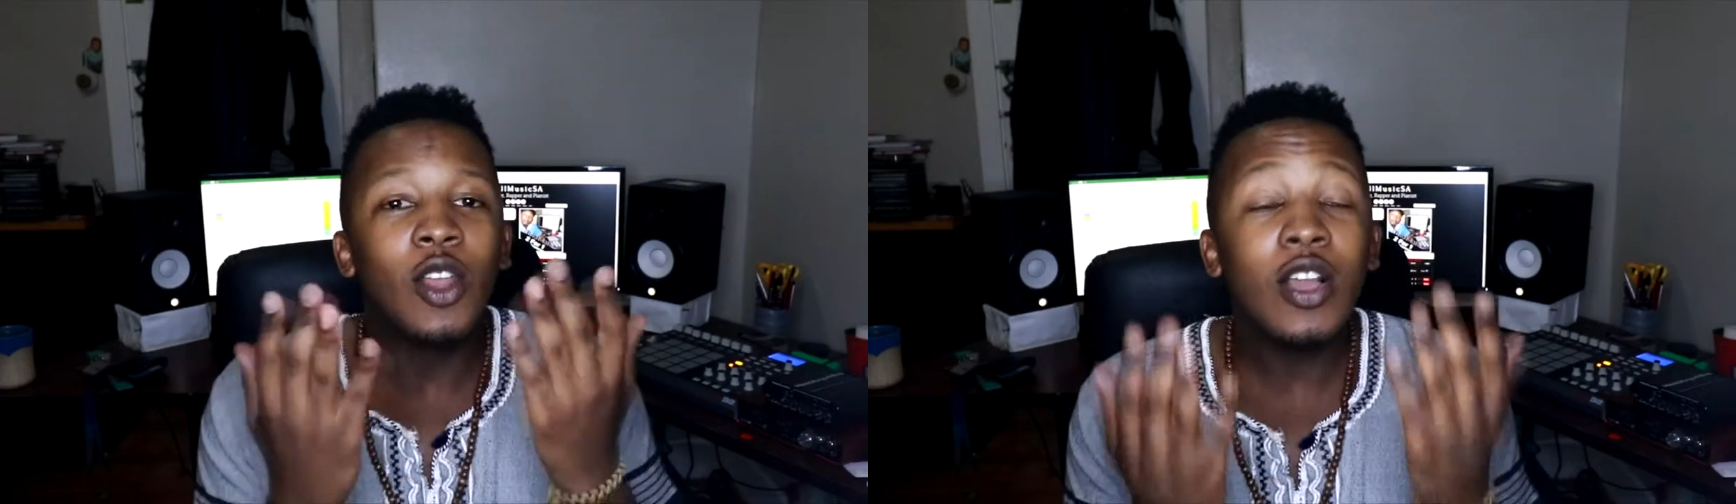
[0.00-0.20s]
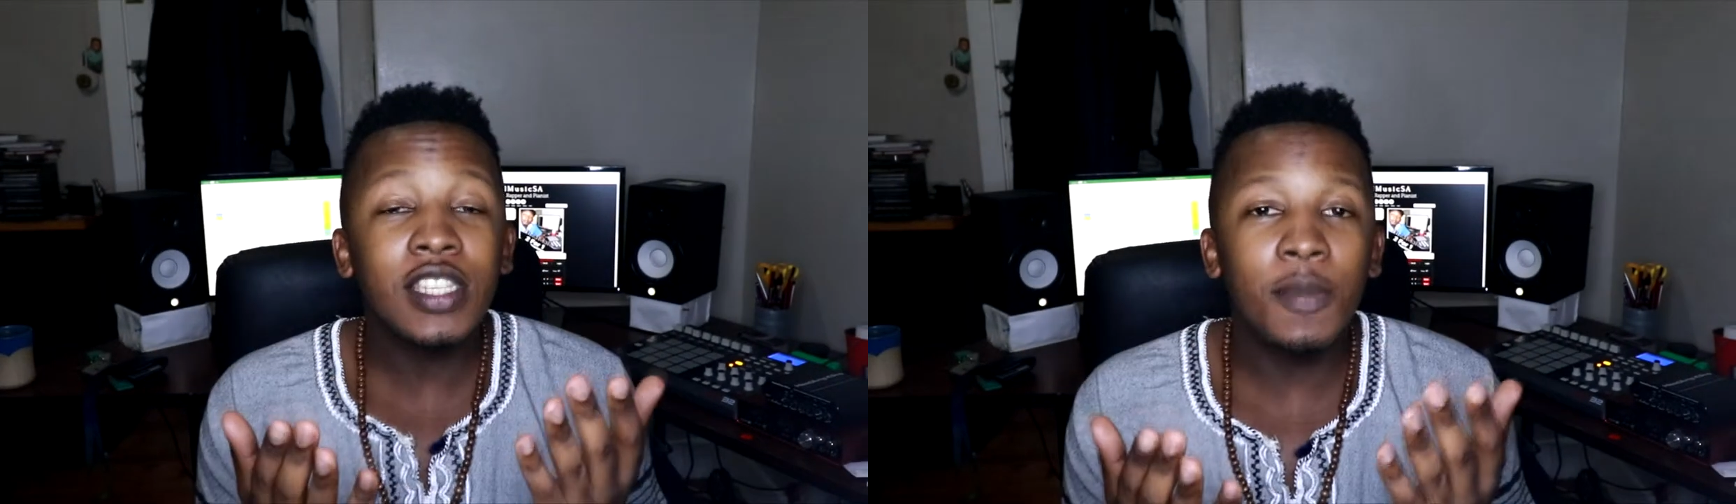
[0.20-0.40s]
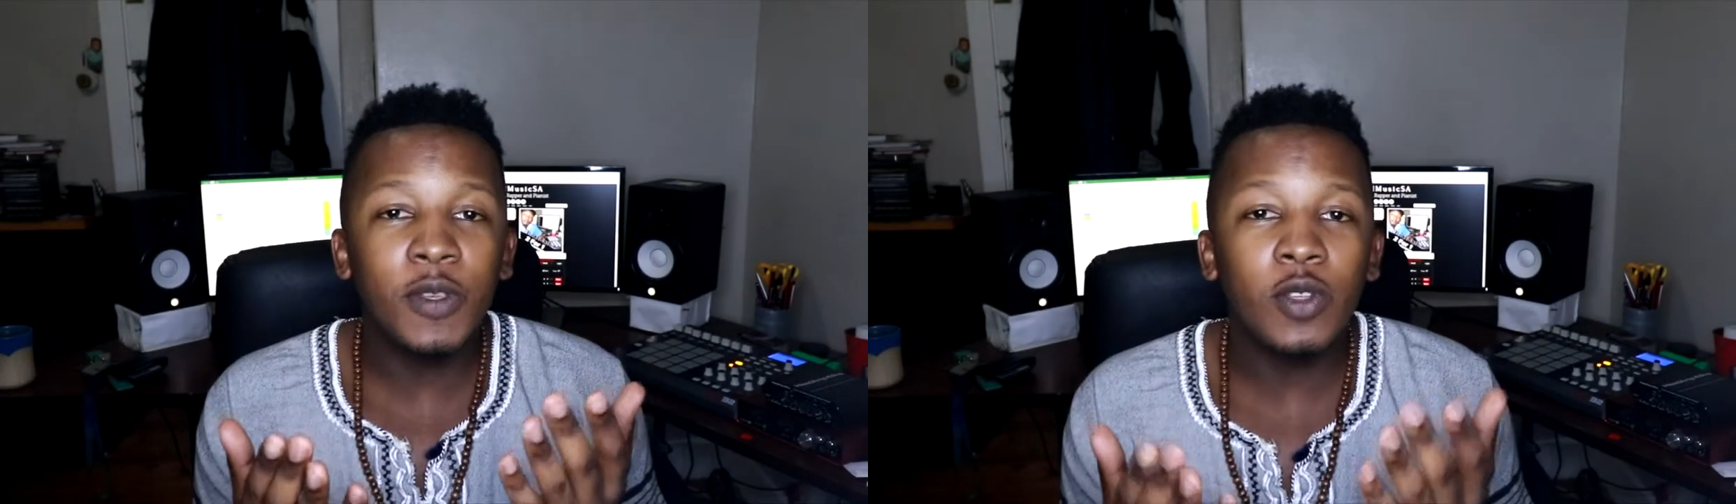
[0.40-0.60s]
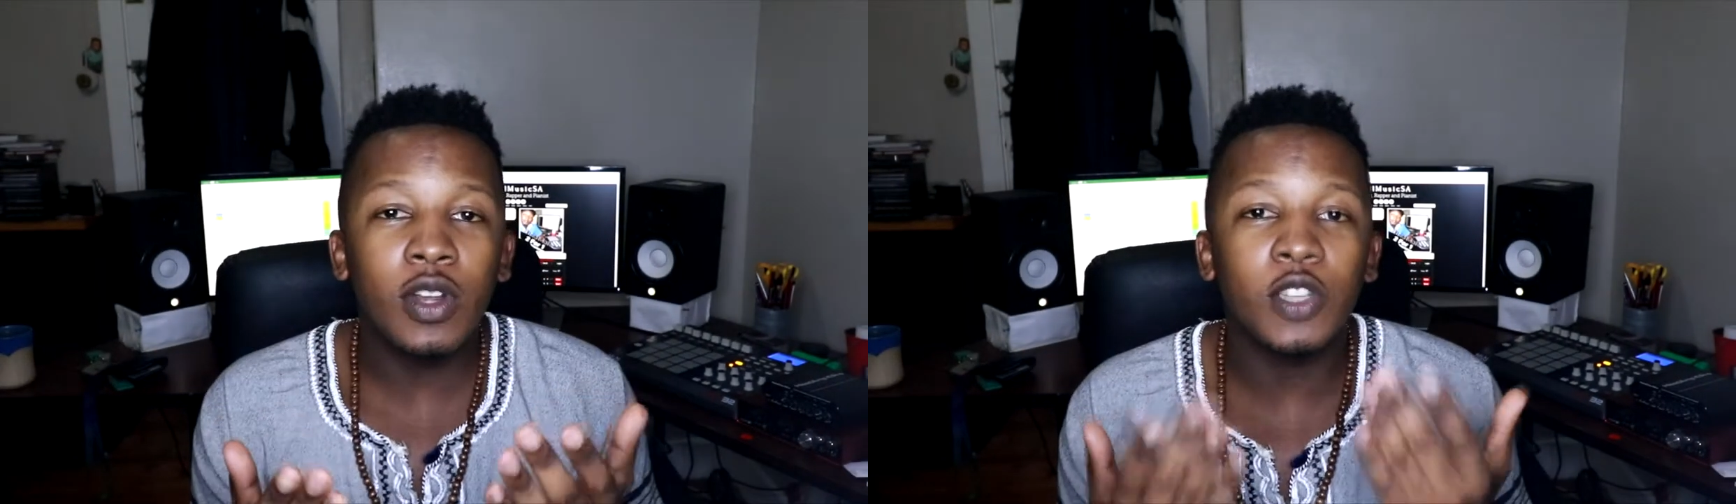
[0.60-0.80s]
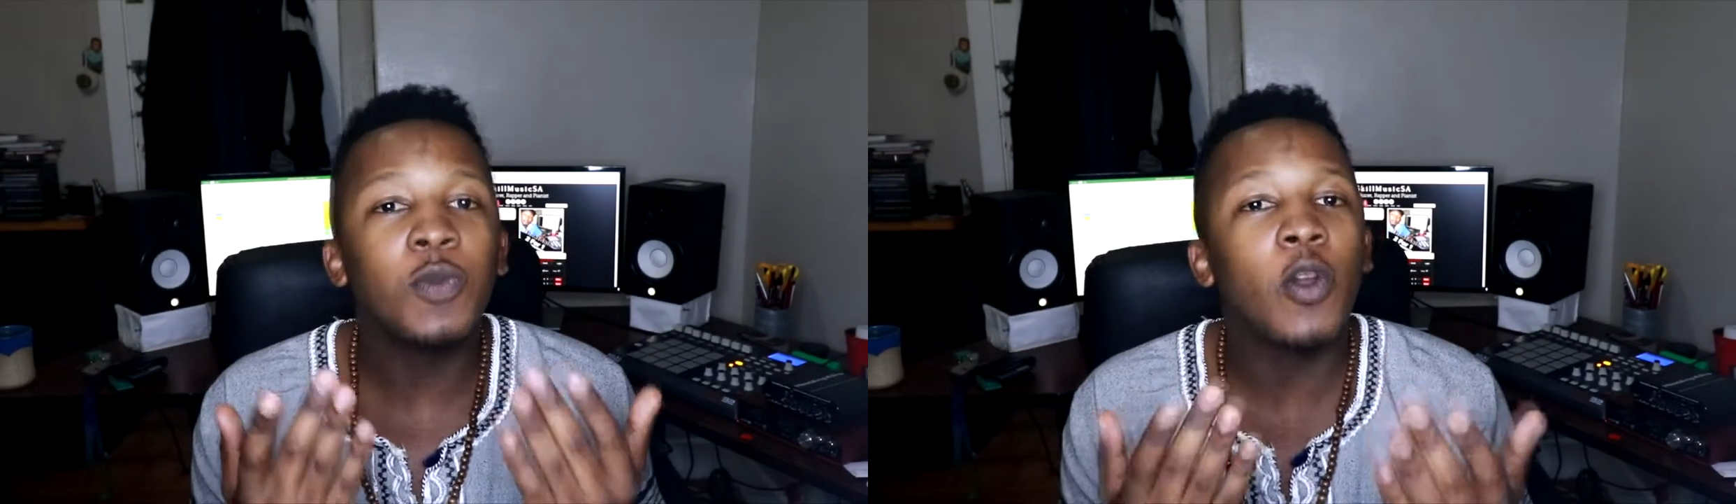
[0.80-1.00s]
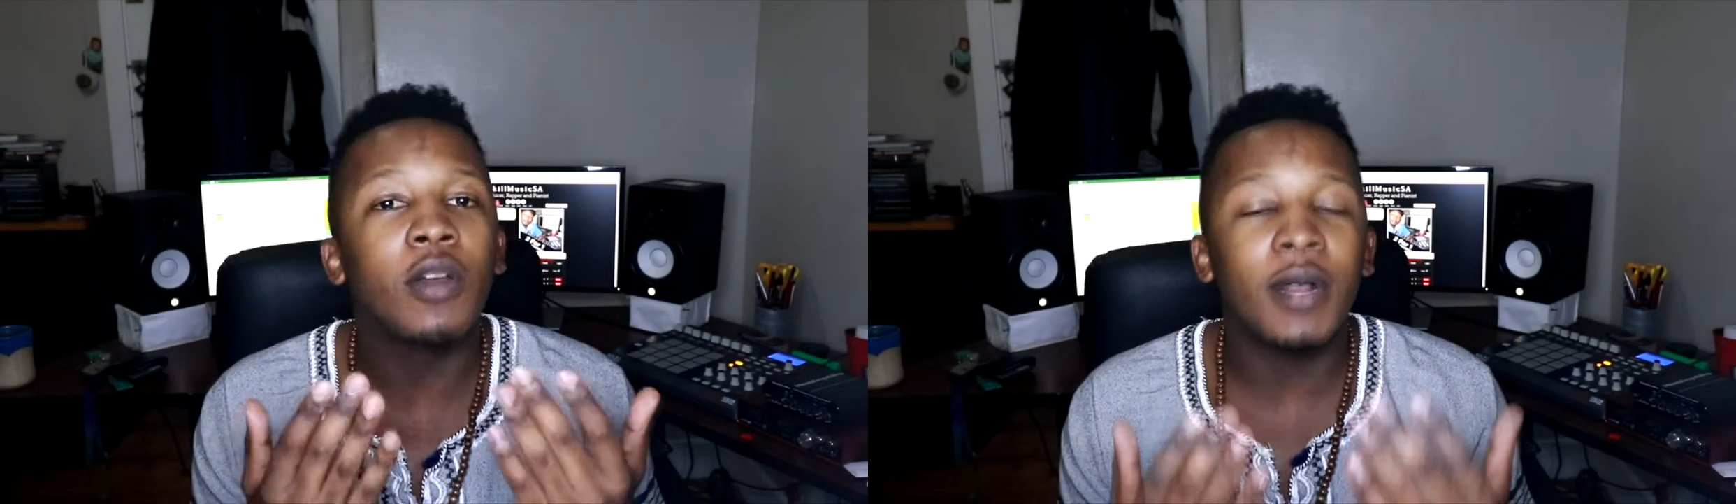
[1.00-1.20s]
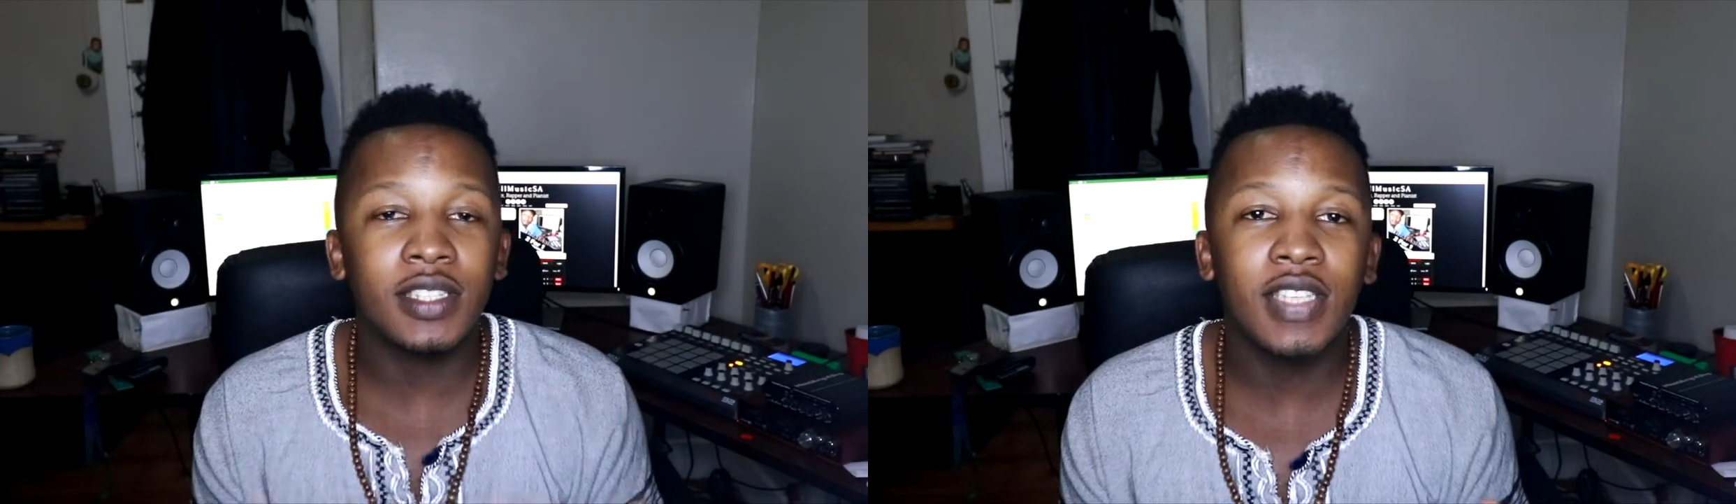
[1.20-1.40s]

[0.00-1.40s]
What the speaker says: Last episode I spoke about